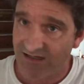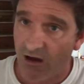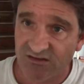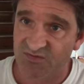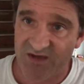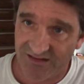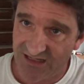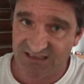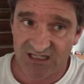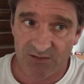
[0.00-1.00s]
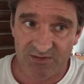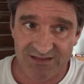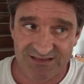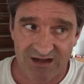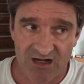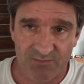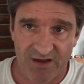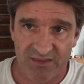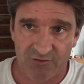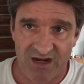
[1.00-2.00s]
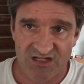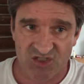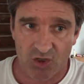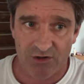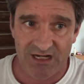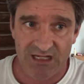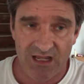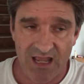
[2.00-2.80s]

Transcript: Ultimately, it's going to be decided by the grand jury,